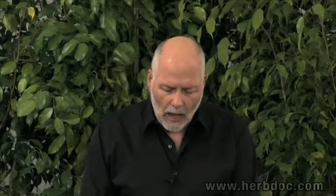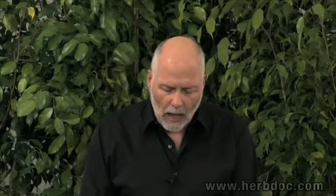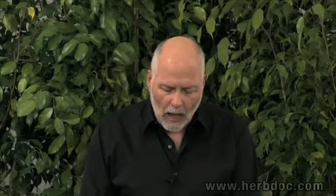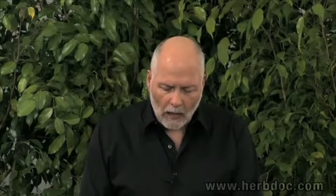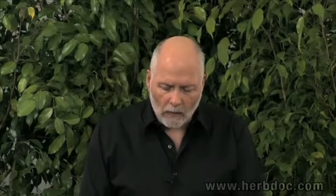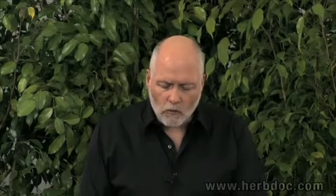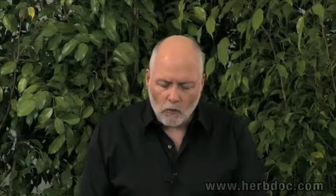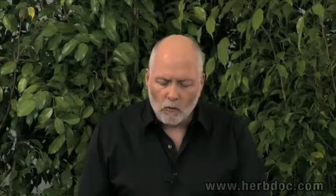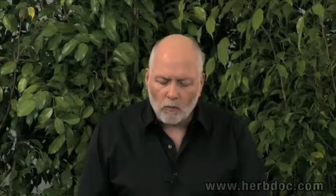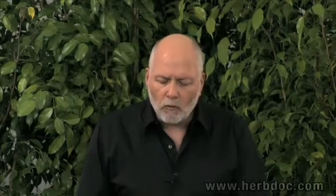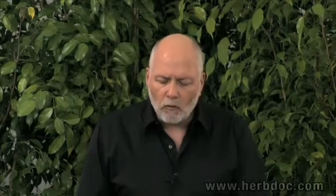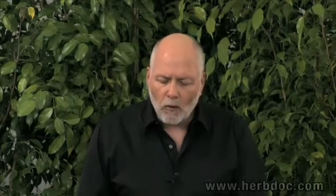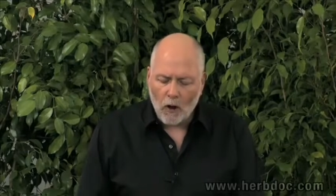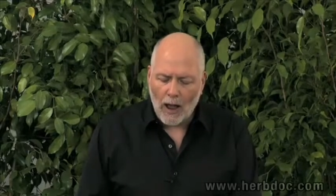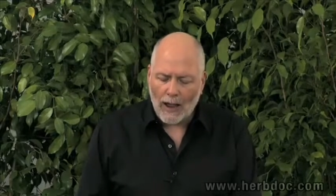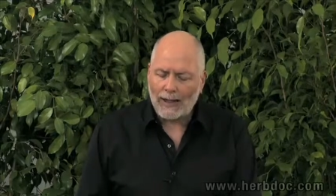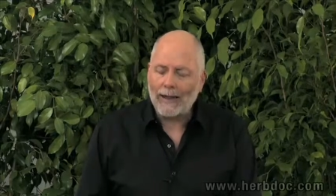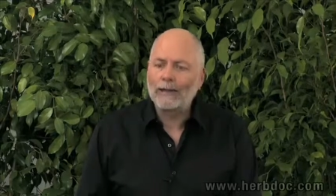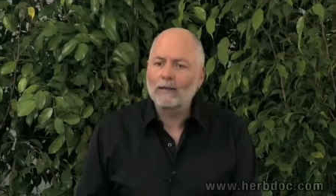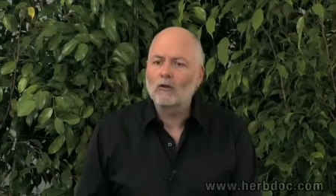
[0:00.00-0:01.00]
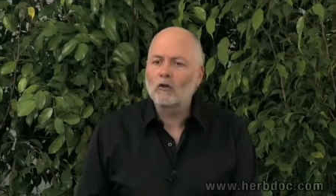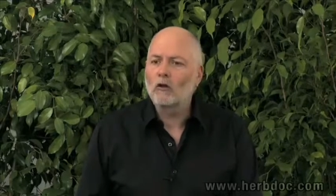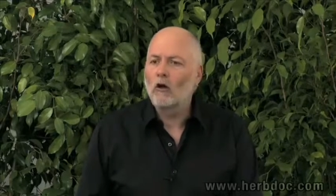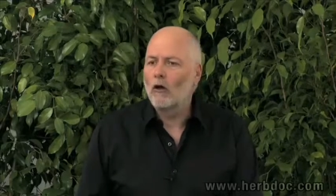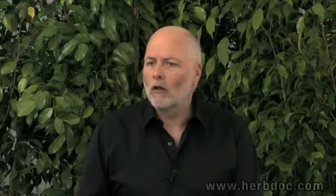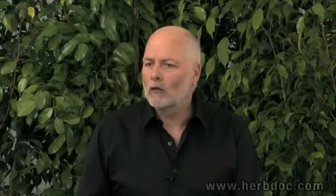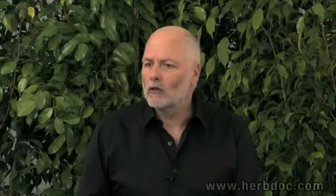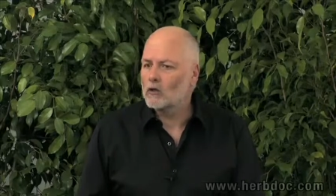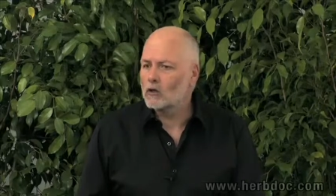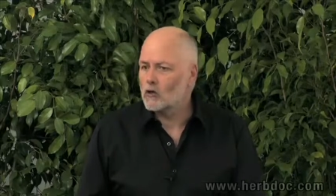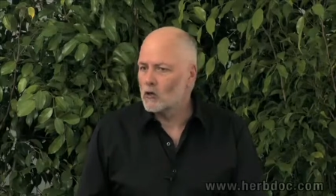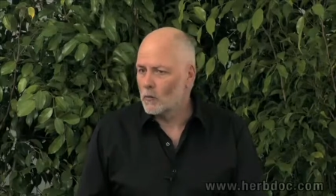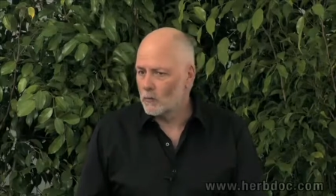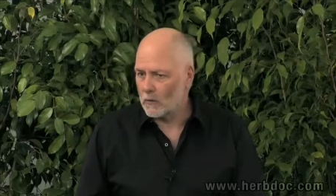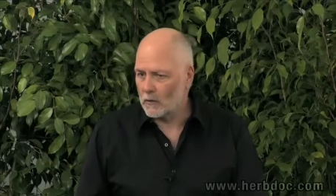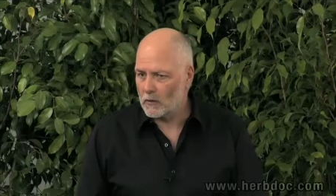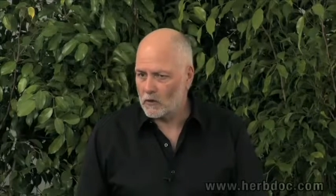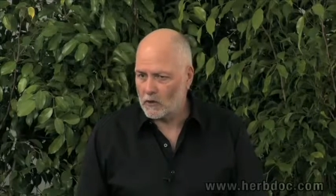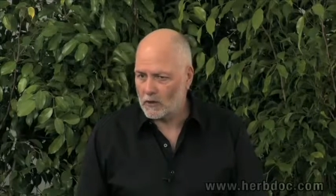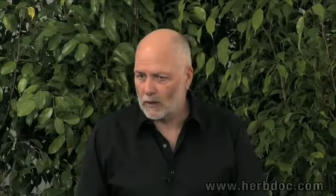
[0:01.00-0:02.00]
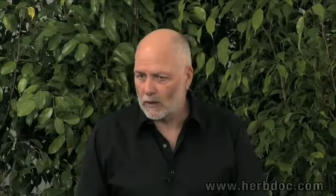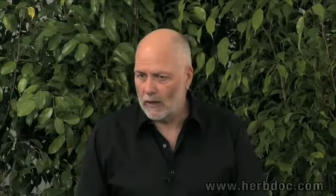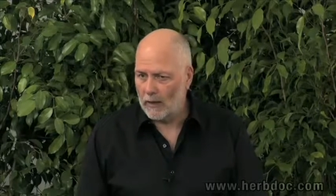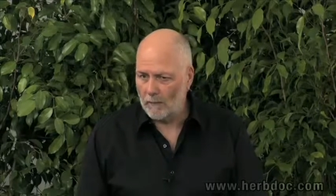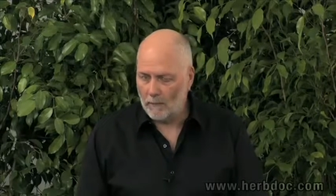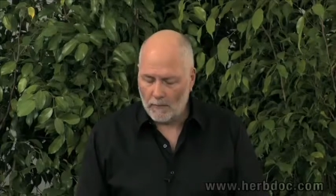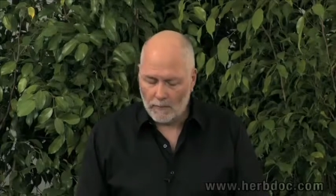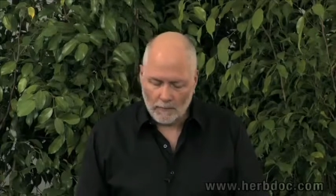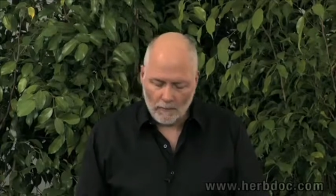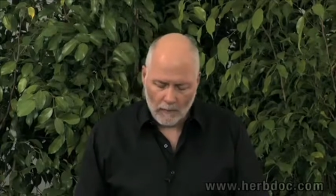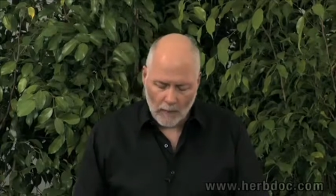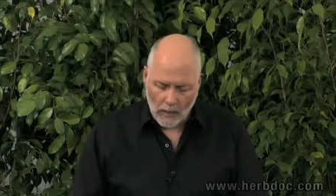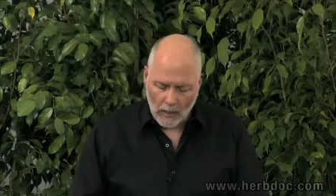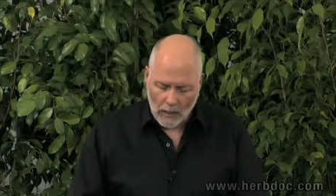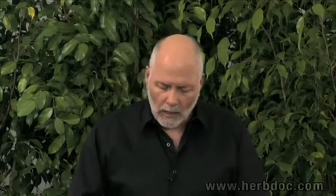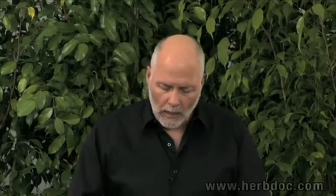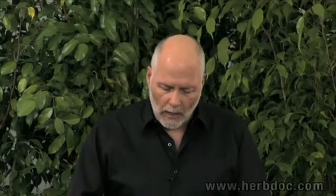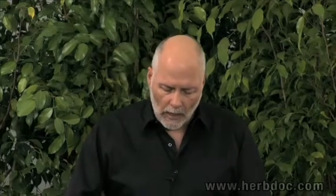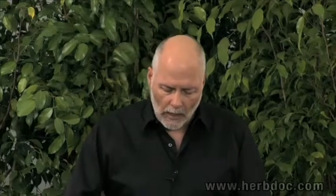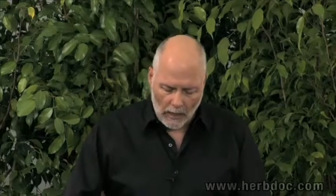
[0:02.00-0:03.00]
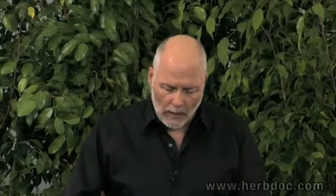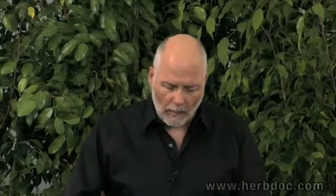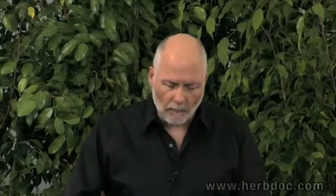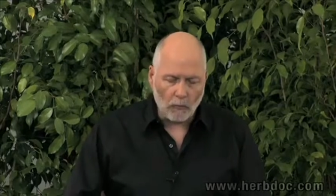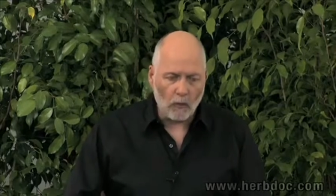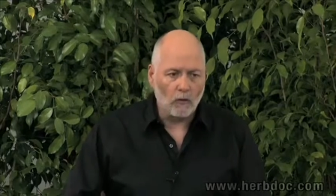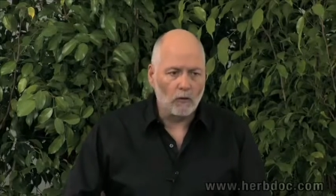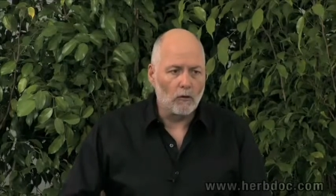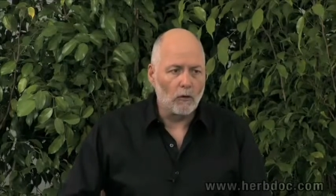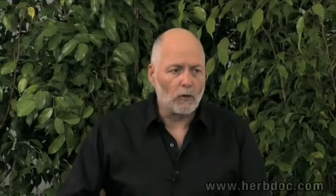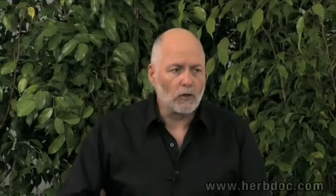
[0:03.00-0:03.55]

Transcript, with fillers: a new product called Super Slim. And I'm going to